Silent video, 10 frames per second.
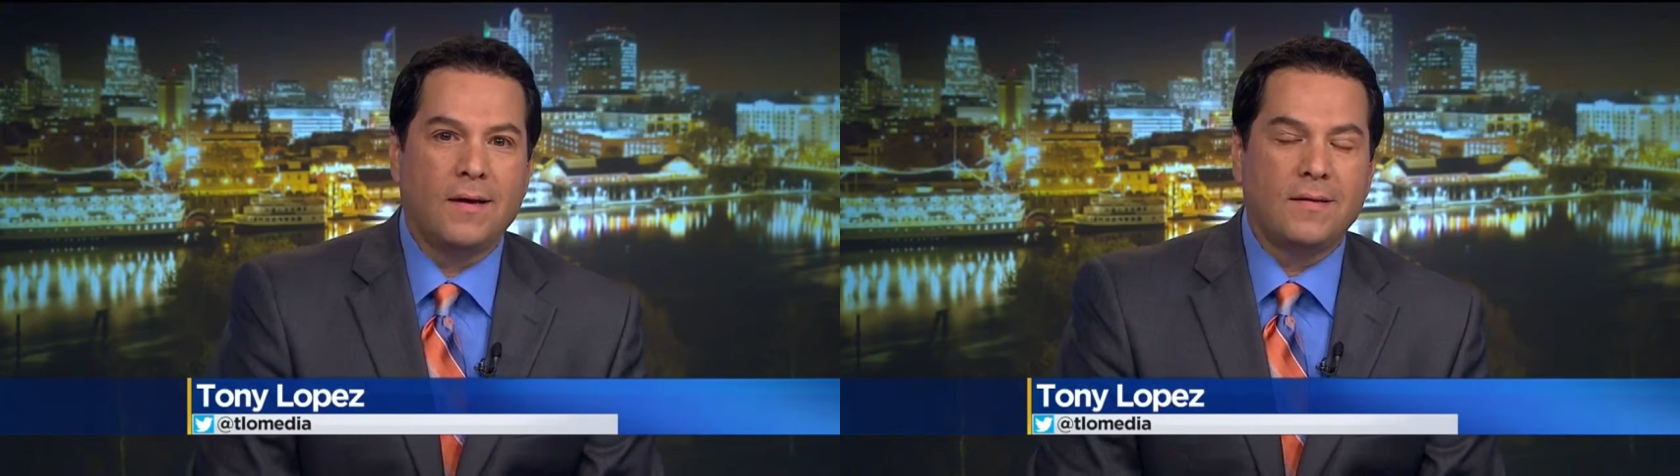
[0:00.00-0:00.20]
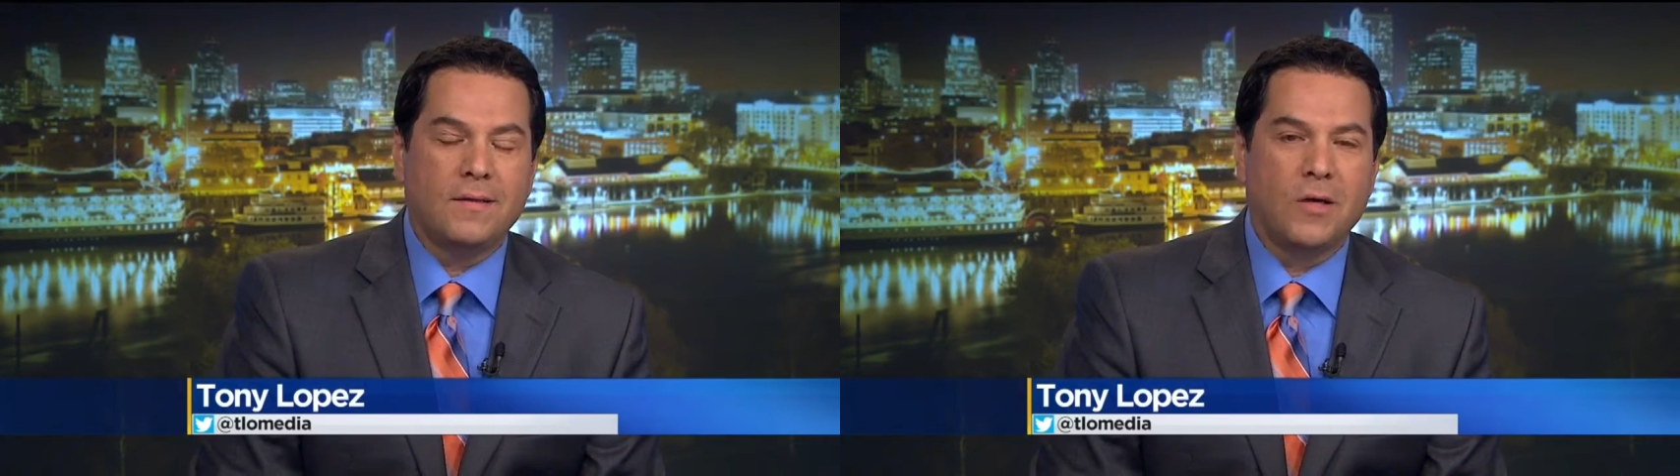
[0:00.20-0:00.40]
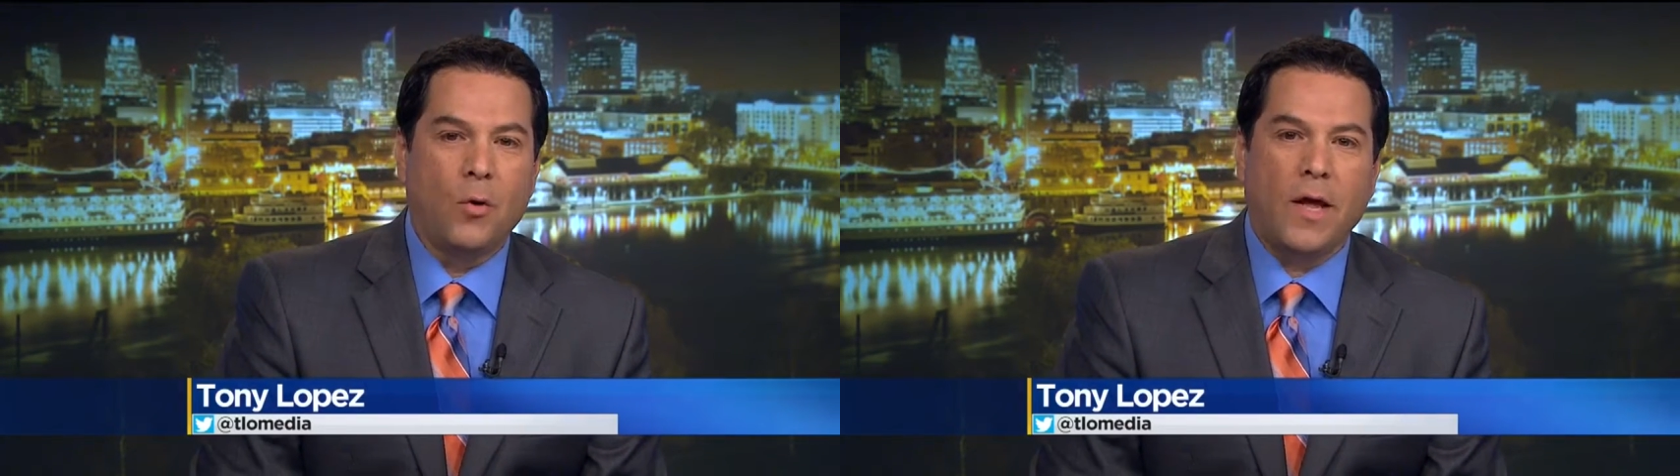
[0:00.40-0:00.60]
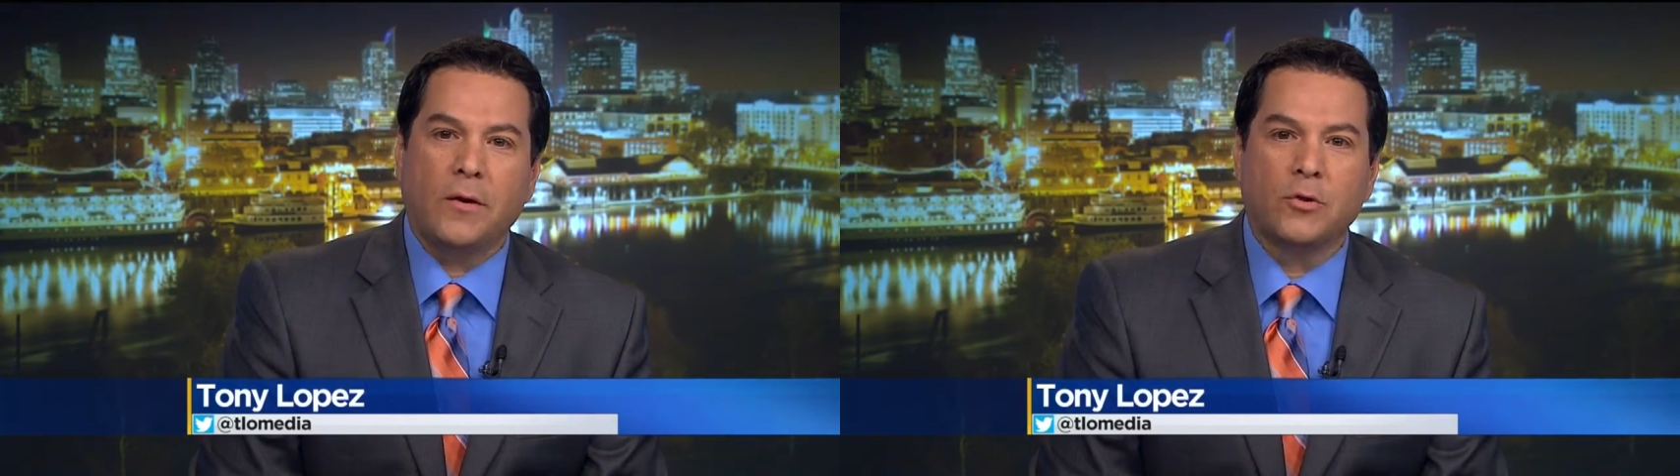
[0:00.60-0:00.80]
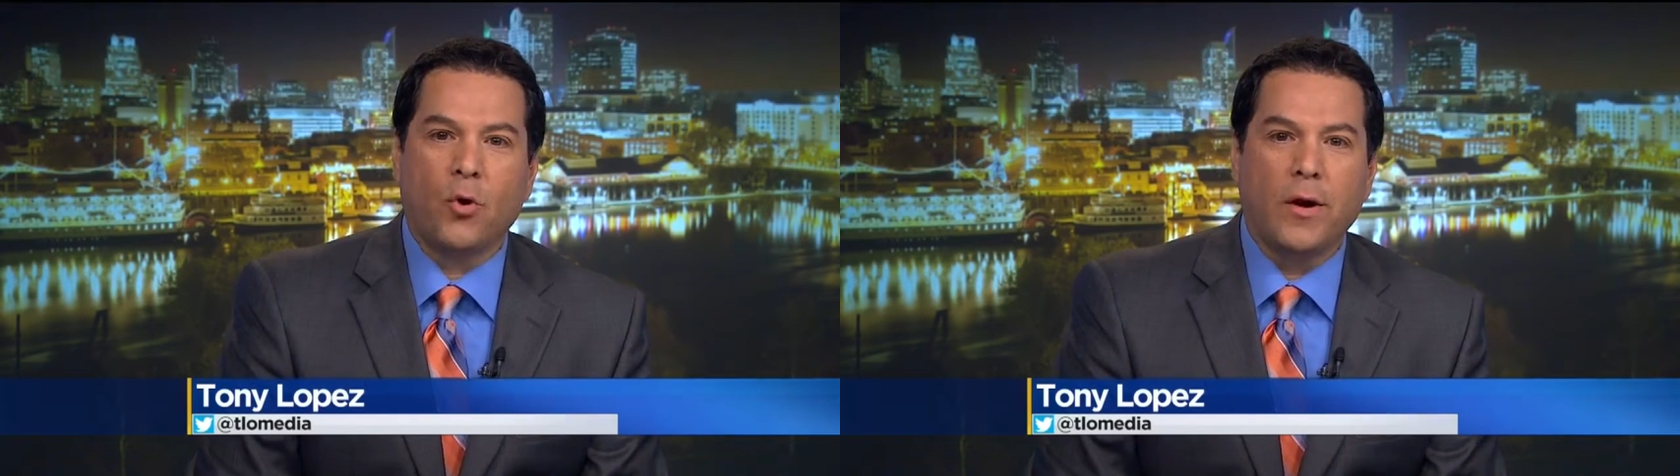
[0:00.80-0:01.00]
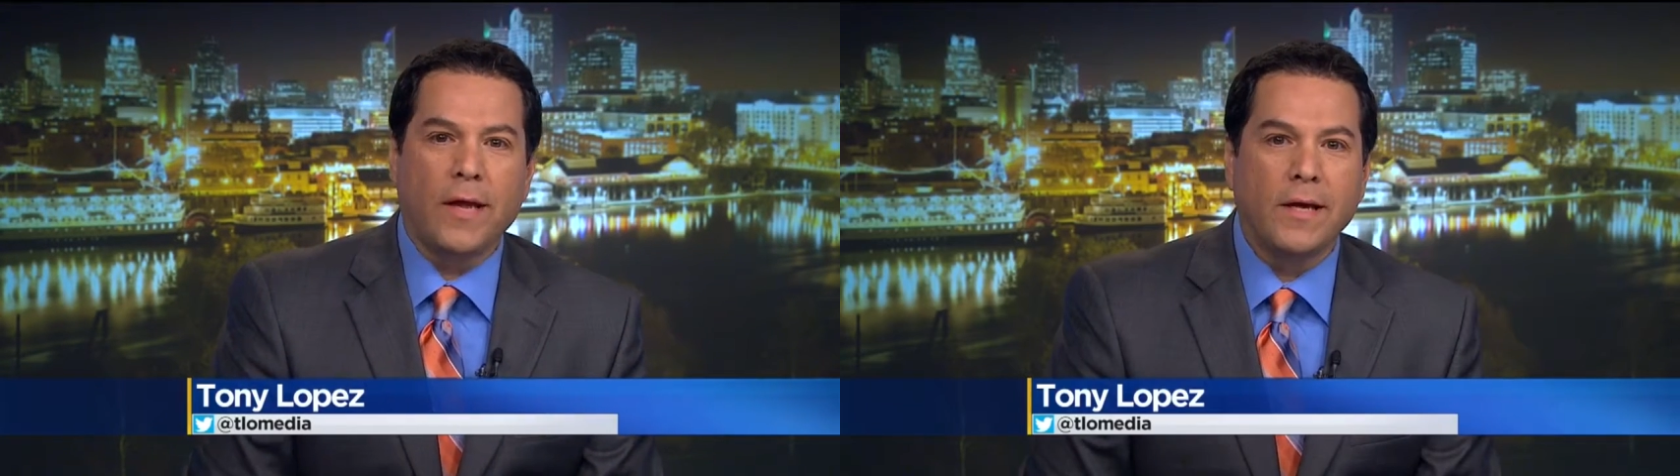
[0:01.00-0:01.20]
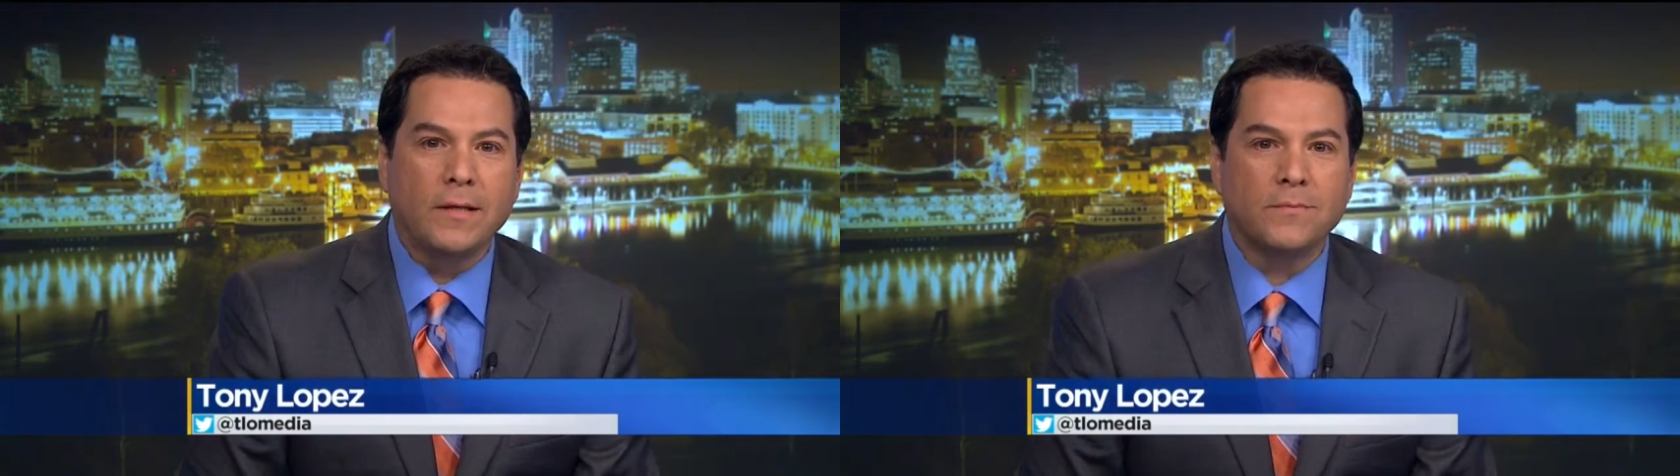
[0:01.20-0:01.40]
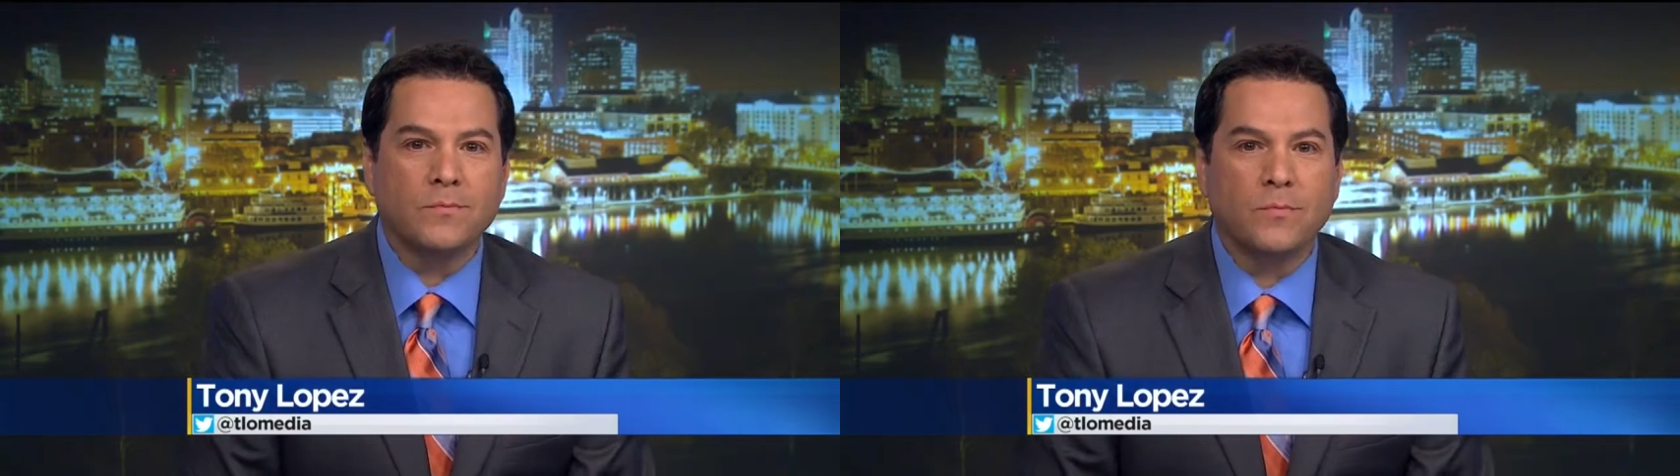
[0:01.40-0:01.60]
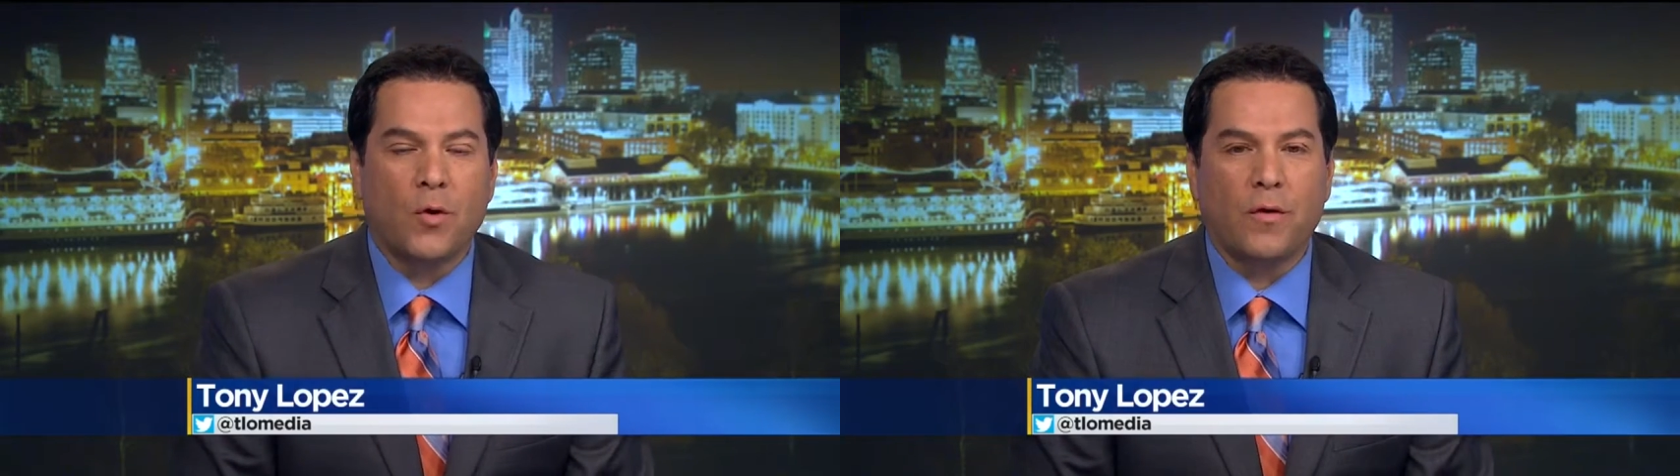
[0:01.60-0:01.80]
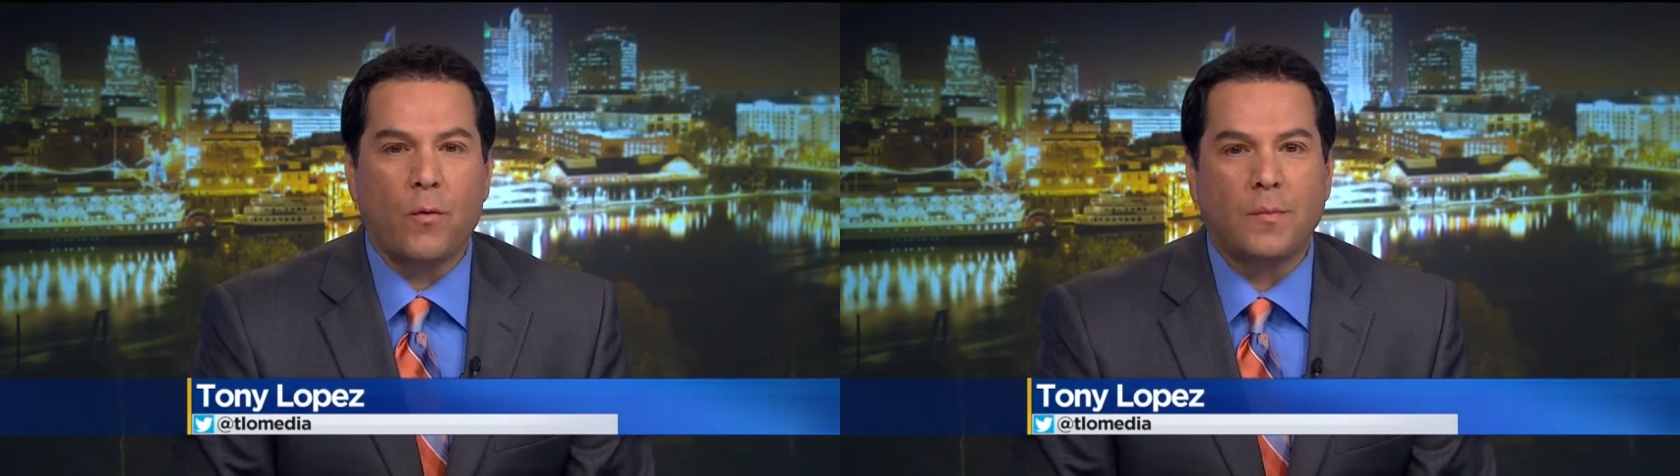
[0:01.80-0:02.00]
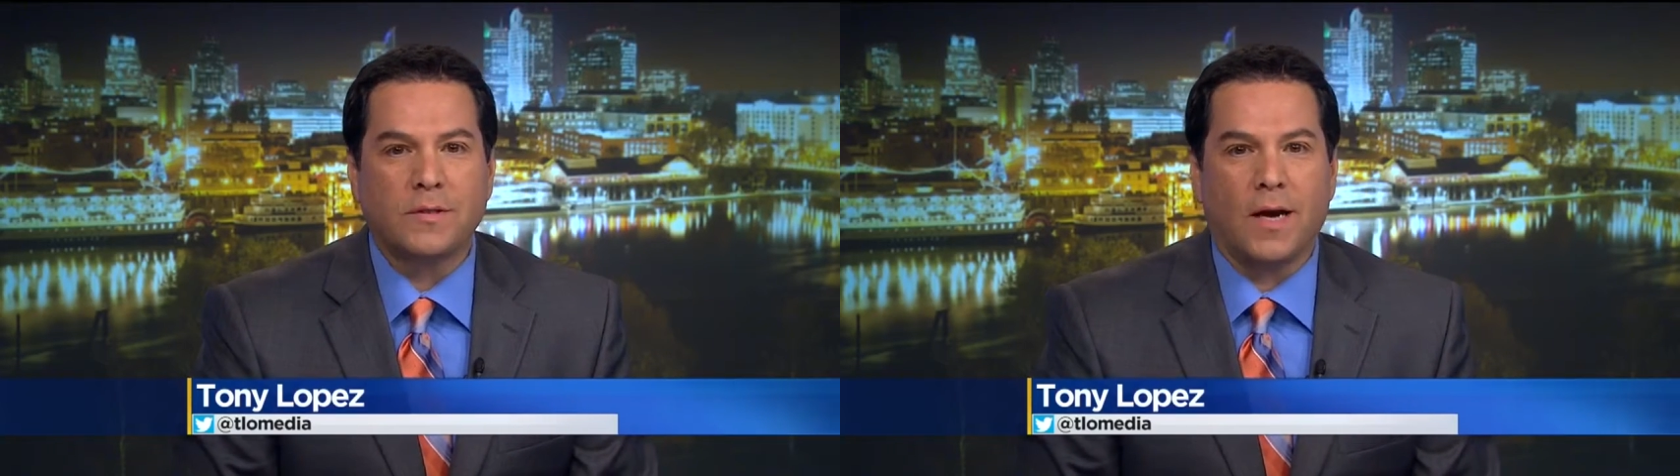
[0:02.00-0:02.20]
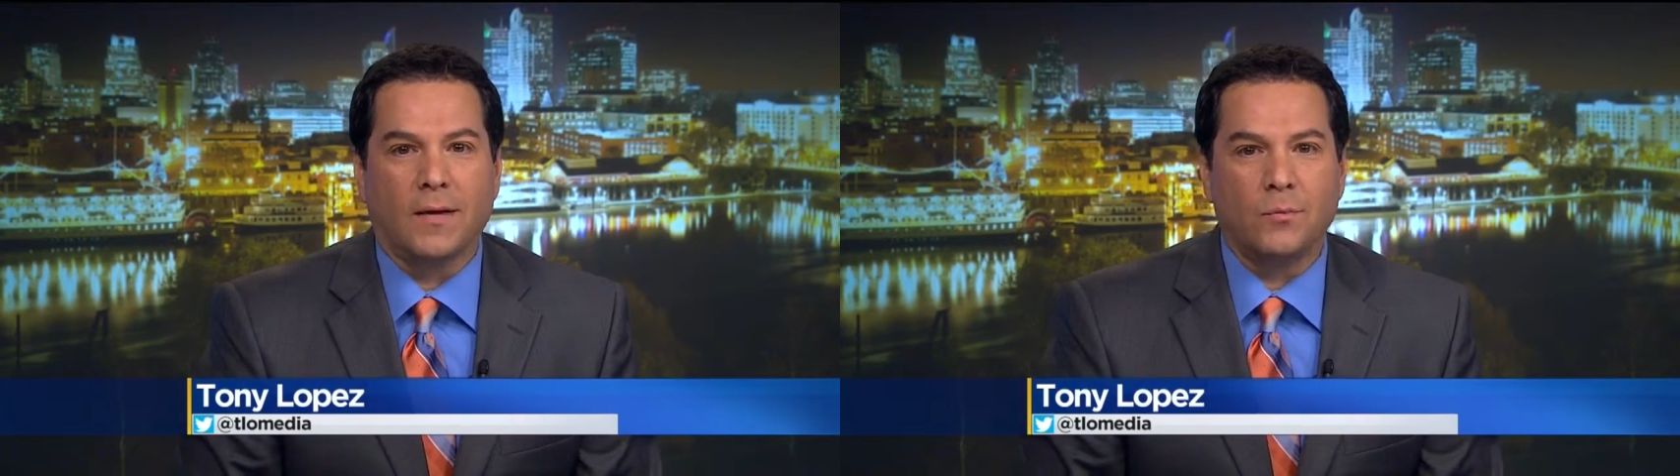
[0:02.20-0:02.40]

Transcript: To donate or join in, go to their website.